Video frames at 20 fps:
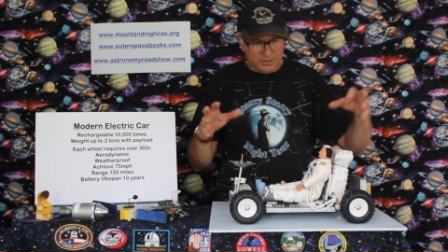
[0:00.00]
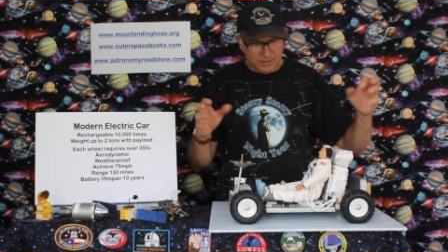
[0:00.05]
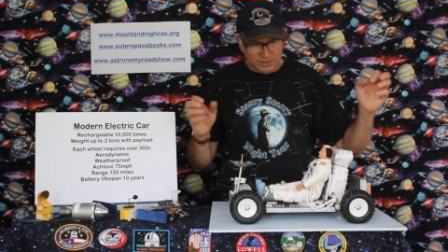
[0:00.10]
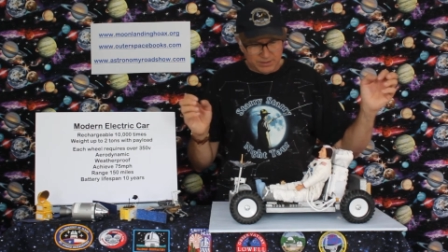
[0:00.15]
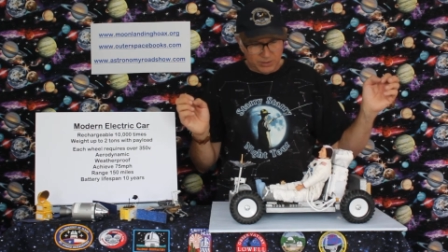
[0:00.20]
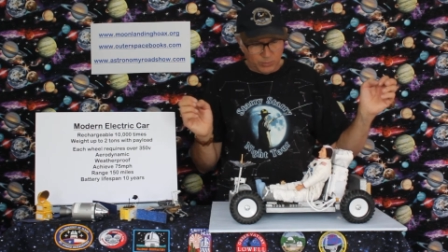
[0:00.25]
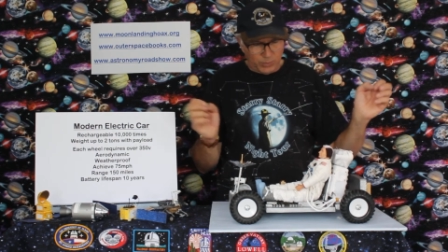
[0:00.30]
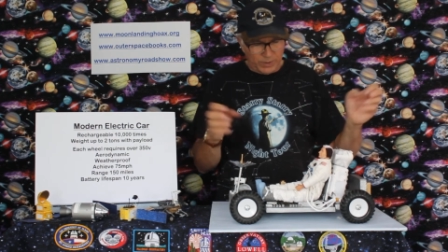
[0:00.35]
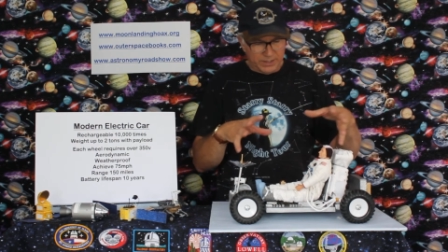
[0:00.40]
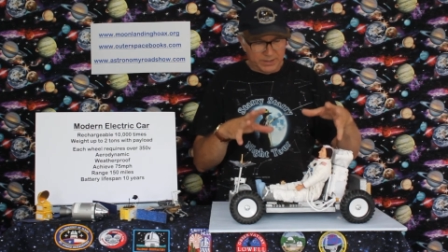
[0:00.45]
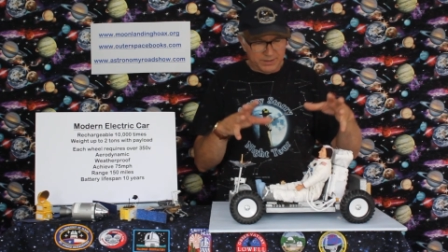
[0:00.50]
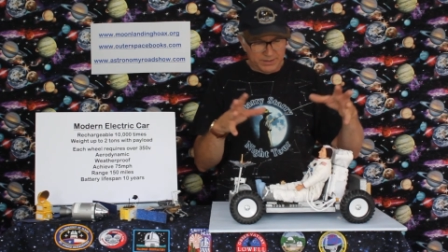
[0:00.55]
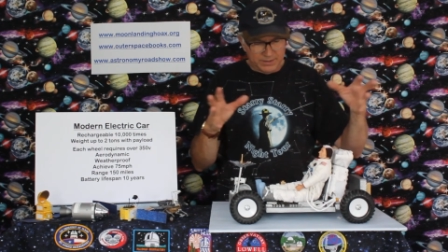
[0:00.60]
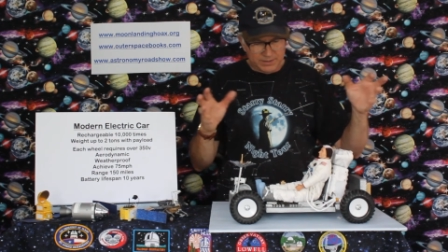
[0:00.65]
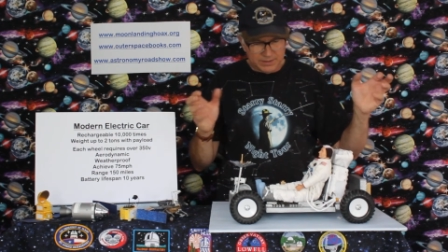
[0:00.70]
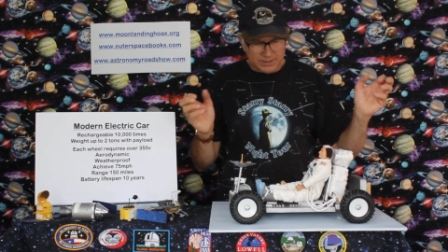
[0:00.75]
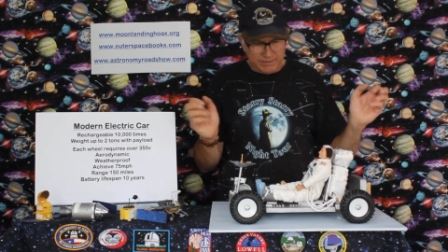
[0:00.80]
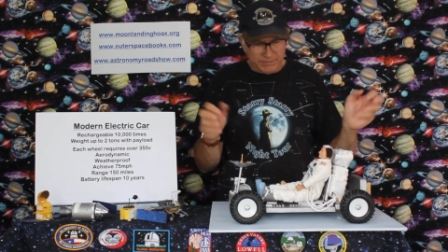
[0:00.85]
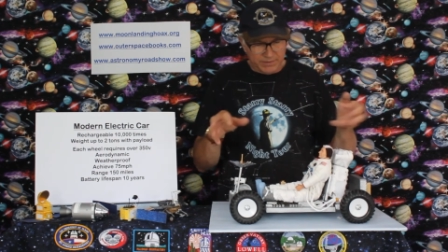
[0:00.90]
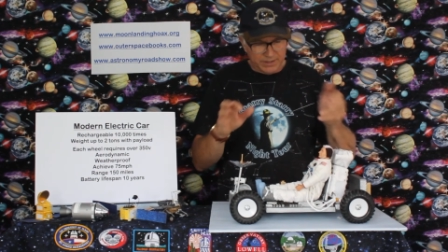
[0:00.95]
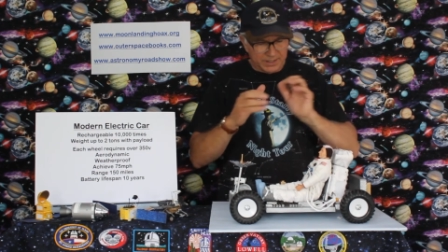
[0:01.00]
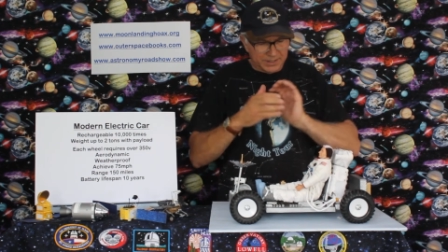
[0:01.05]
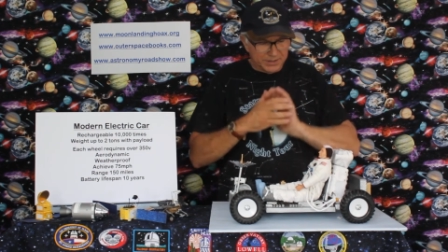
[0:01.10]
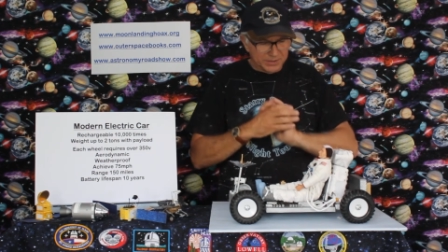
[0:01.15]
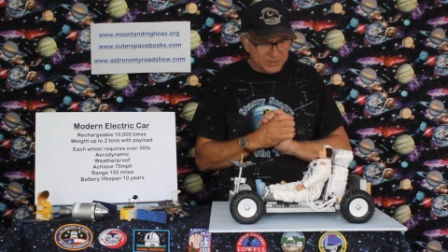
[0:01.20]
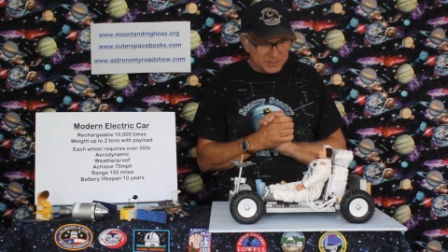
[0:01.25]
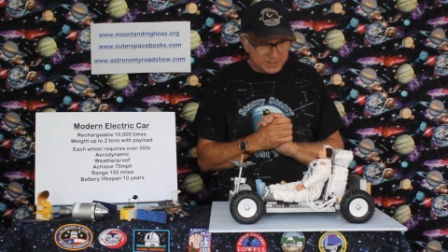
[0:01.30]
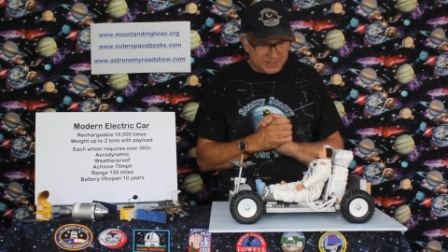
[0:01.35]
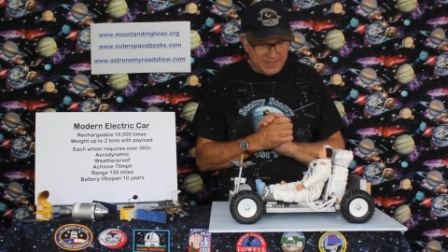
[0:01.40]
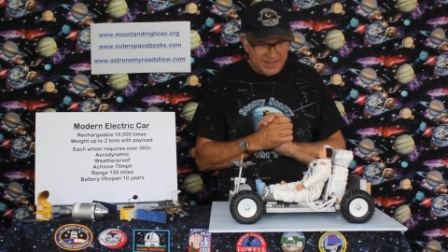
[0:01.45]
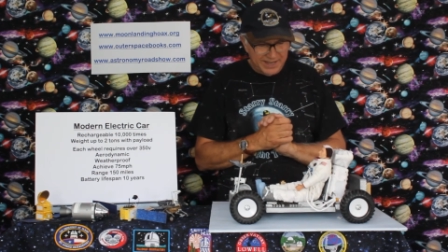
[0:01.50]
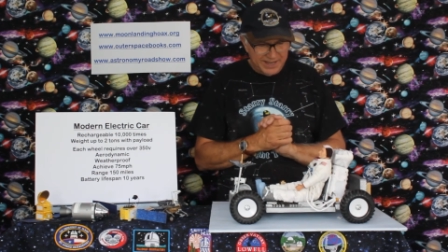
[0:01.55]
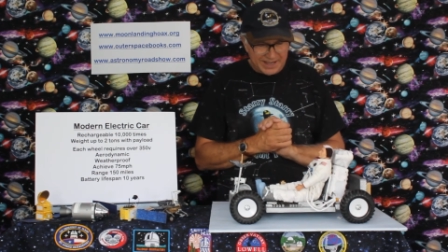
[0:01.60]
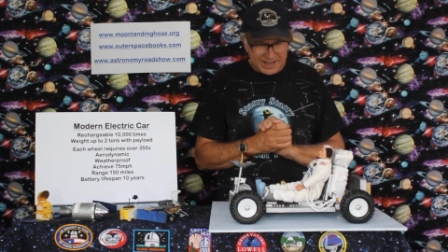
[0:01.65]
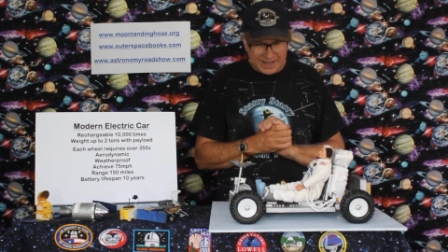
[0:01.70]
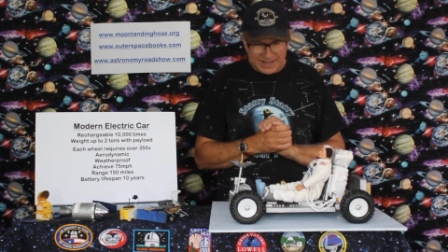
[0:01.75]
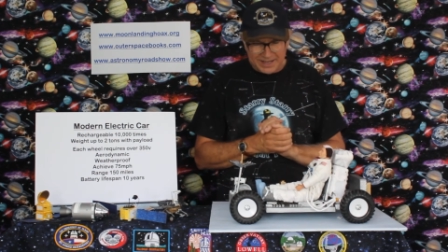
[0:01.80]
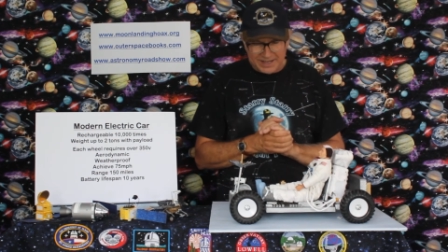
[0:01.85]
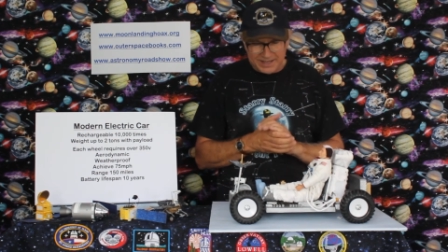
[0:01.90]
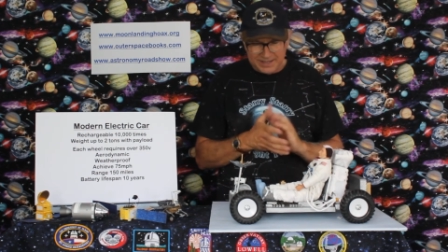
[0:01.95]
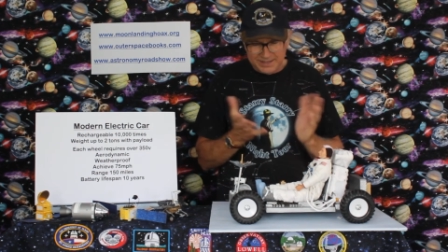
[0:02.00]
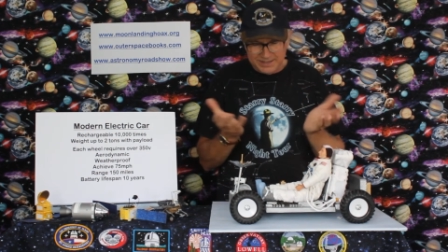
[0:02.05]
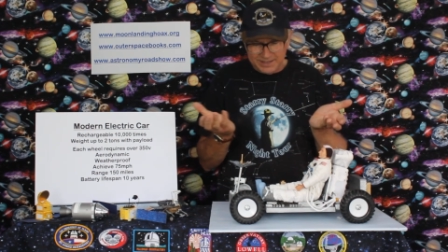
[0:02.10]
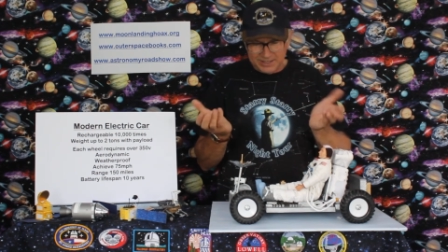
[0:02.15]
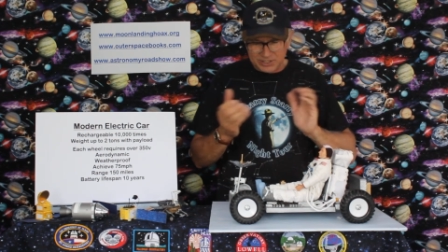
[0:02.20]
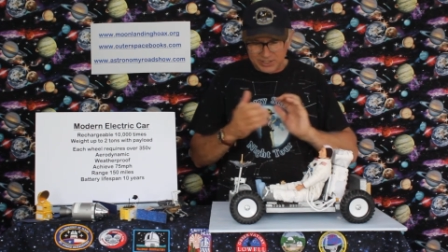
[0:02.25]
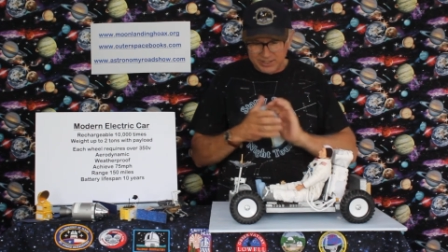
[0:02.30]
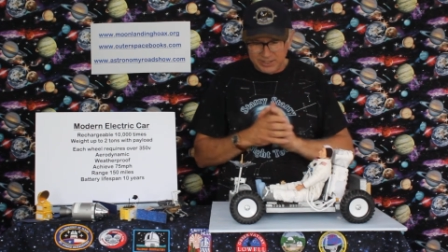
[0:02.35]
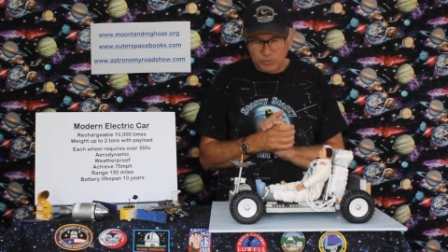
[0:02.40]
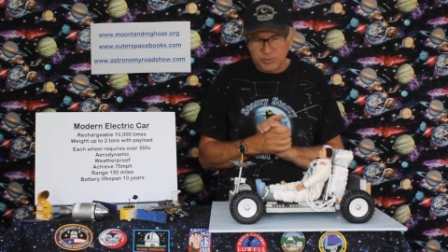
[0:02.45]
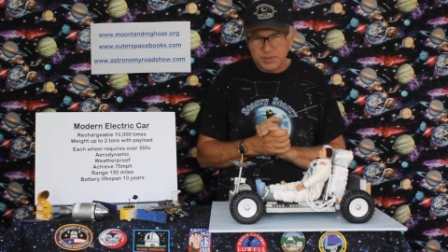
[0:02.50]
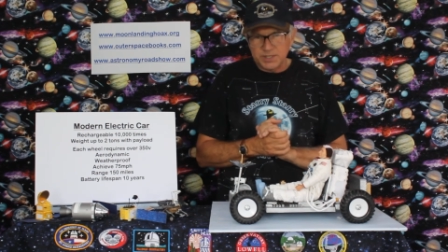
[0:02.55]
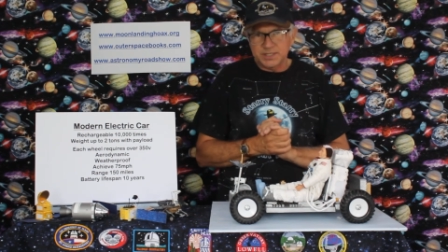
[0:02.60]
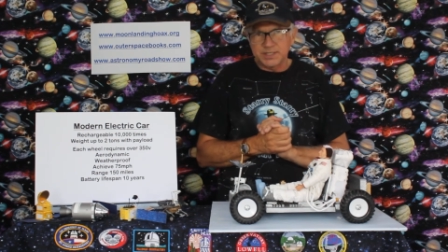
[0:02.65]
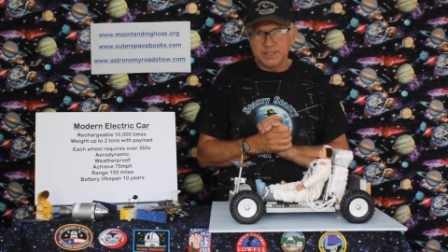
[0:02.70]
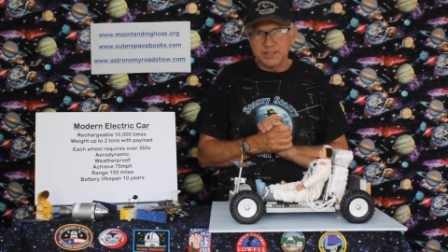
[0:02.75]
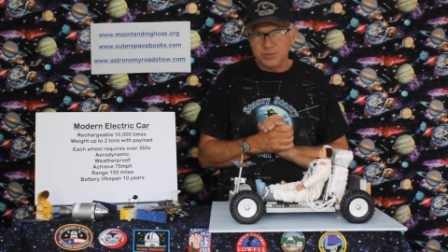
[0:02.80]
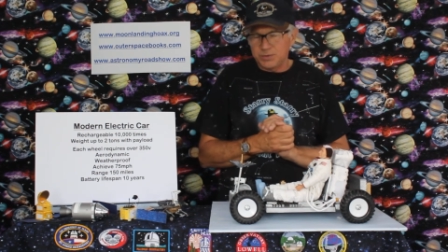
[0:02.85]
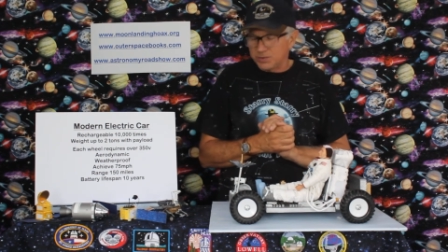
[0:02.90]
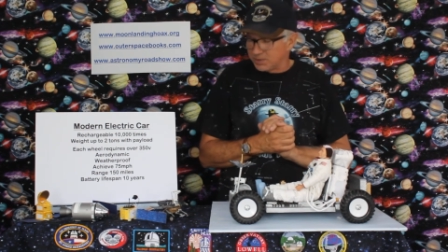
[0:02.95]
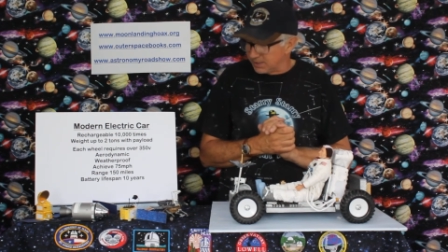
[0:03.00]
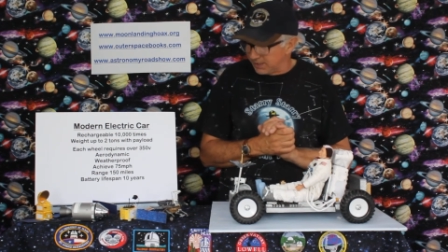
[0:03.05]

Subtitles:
and the winds and everything else. And so you need all the seals